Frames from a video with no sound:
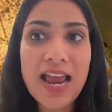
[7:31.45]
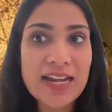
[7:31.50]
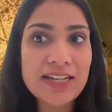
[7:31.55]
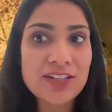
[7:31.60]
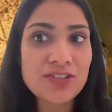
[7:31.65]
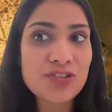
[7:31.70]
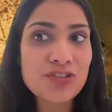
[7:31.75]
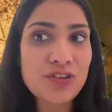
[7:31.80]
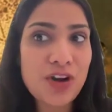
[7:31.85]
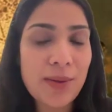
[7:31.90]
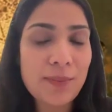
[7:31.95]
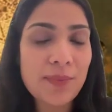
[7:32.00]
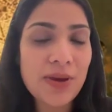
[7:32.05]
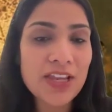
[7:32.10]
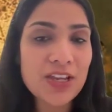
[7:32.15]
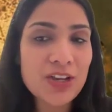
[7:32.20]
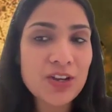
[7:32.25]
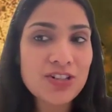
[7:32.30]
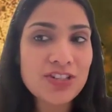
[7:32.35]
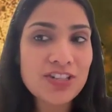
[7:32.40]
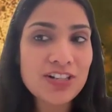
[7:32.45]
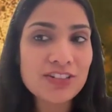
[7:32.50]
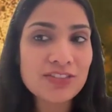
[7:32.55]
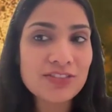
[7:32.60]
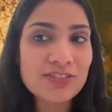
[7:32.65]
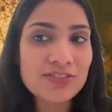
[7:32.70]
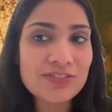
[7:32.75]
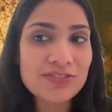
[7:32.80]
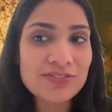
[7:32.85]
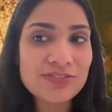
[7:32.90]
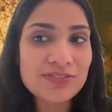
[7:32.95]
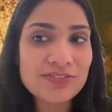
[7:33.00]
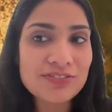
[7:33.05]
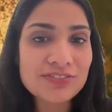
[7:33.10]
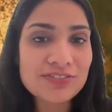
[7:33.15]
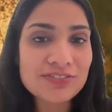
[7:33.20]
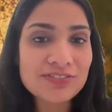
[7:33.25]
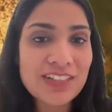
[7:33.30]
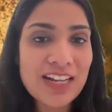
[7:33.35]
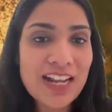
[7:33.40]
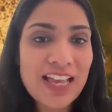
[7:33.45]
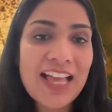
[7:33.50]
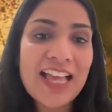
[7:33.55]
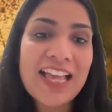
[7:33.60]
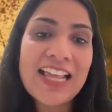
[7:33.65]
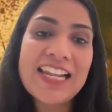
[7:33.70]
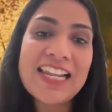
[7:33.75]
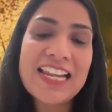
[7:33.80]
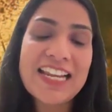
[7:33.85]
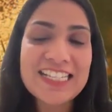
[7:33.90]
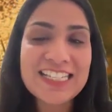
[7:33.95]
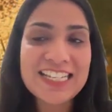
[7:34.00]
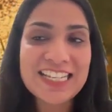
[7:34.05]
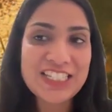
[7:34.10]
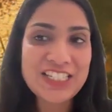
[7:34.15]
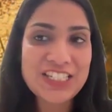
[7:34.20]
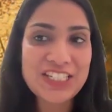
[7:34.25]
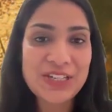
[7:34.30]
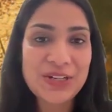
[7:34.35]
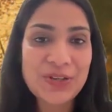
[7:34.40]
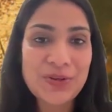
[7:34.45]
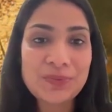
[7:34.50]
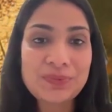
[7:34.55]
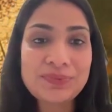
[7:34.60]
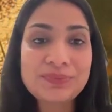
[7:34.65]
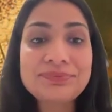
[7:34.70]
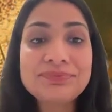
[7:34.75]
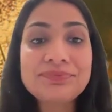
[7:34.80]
and try by yourself. Let's continue.